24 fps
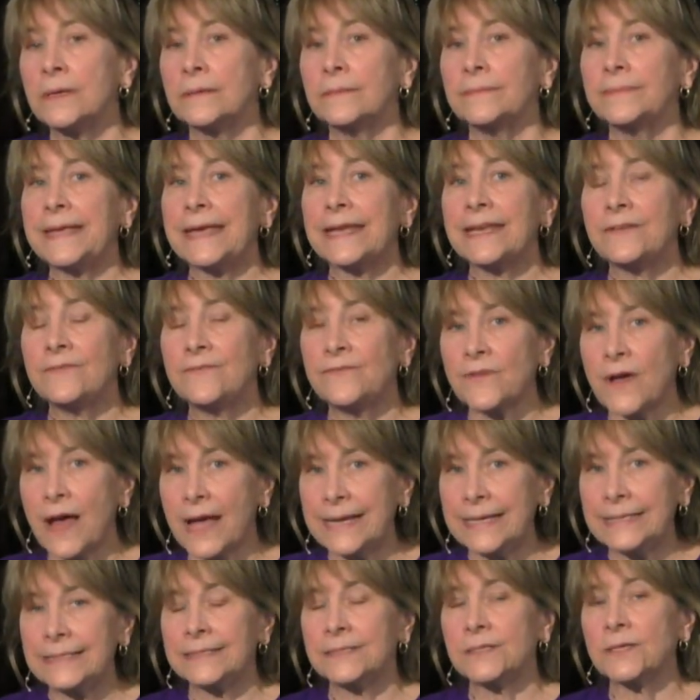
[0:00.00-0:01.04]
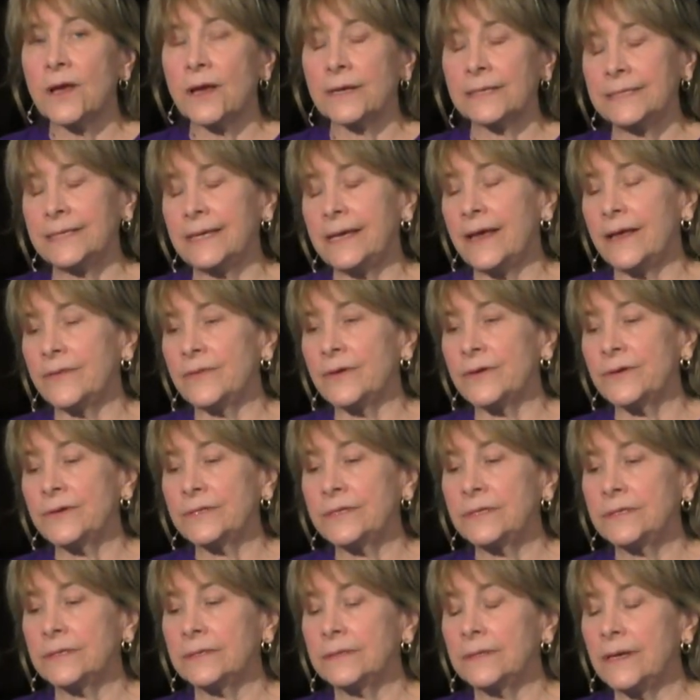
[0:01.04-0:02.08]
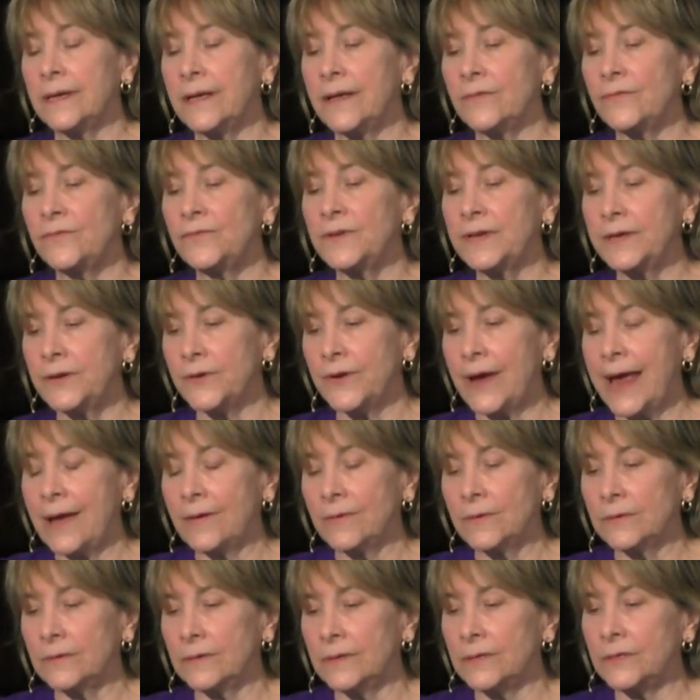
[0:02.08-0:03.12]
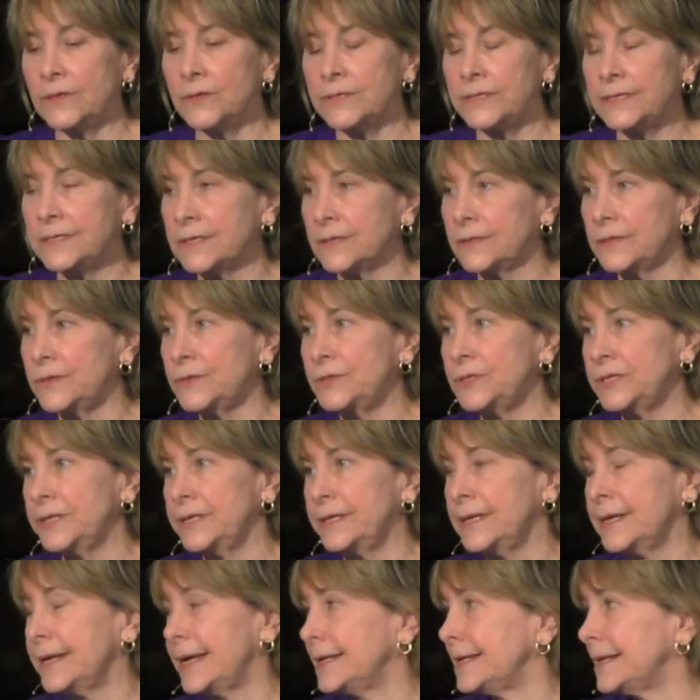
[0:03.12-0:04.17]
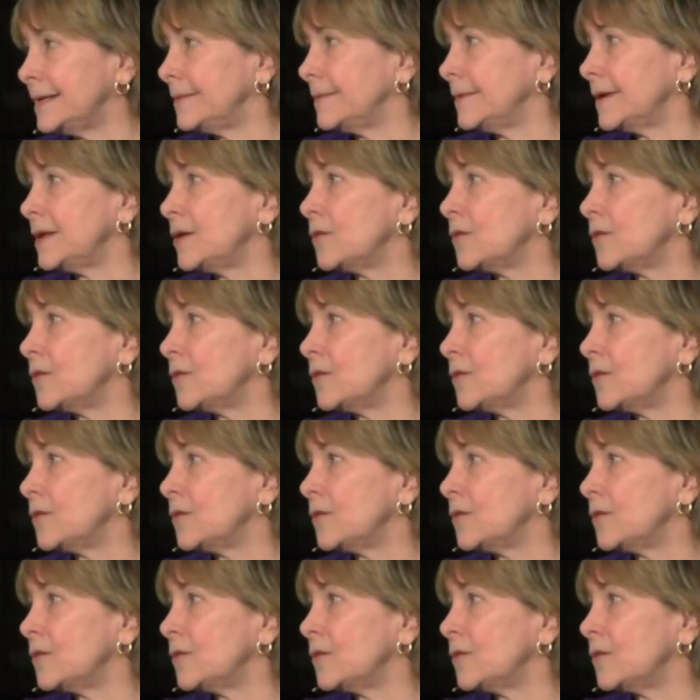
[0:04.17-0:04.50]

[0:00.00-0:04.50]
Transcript: get advice, talk to others, uh, figure out a good solution and an